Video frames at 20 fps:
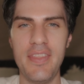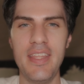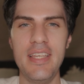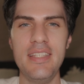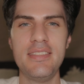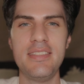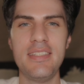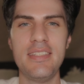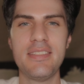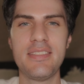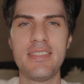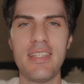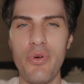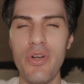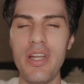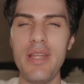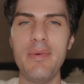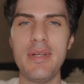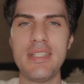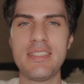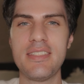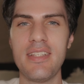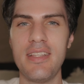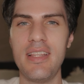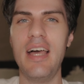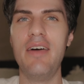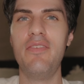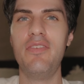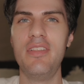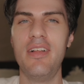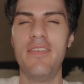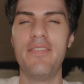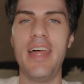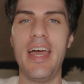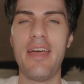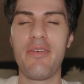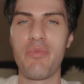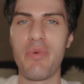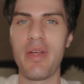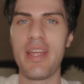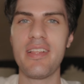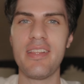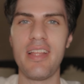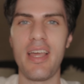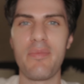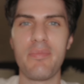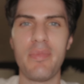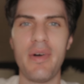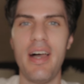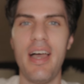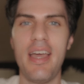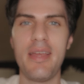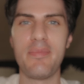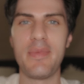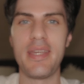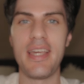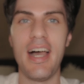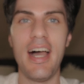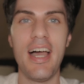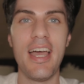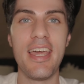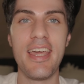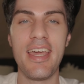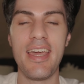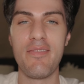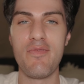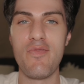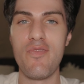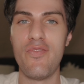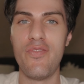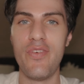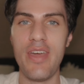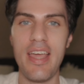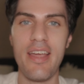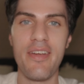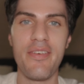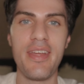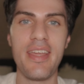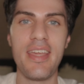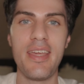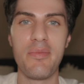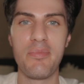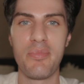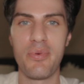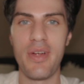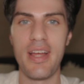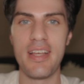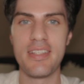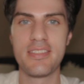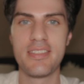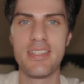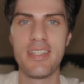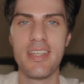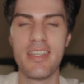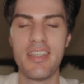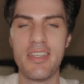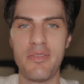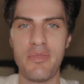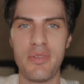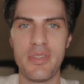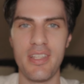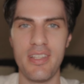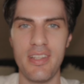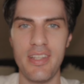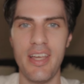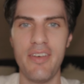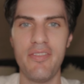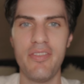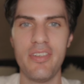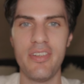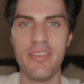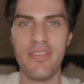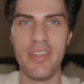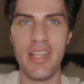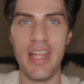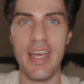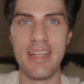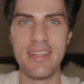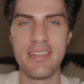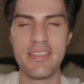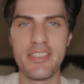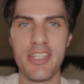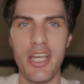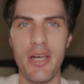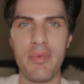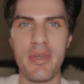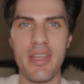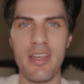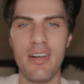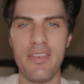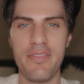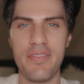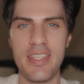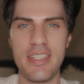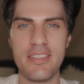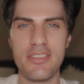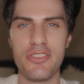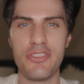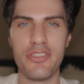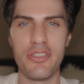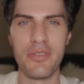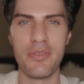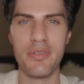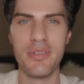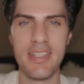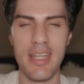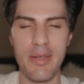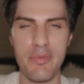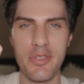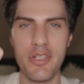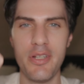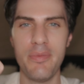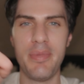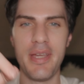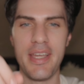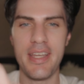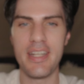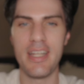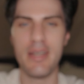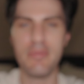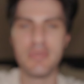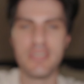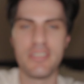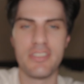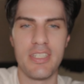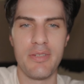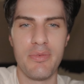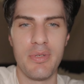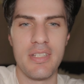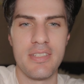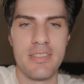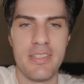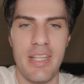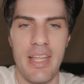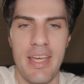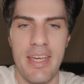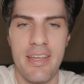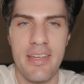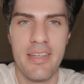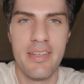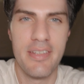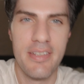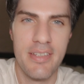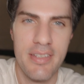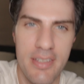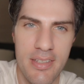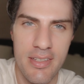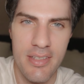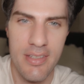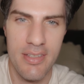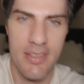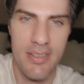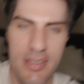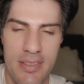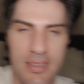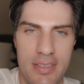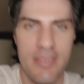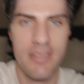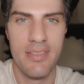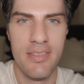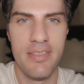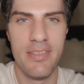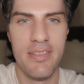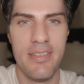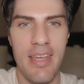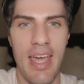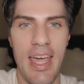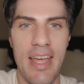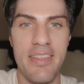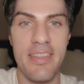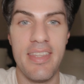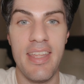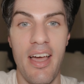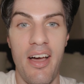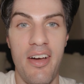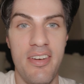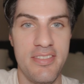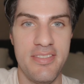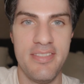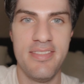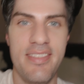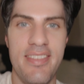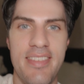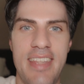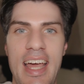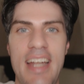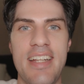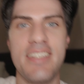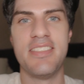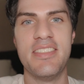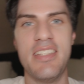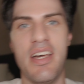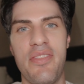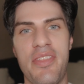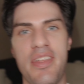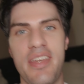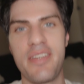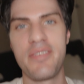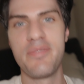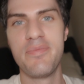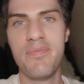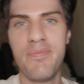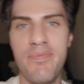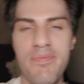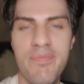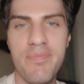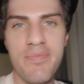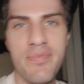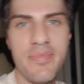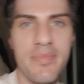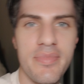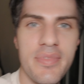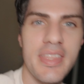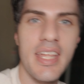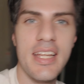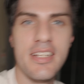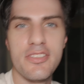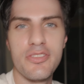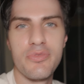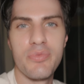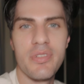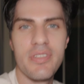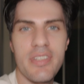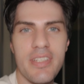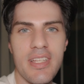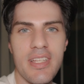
this is pretty much the level of that ring light behind me. I am very impressed with the level of light coming off these two. Now I'm gonna pick it up and see what it's like. And that is nothing. That is really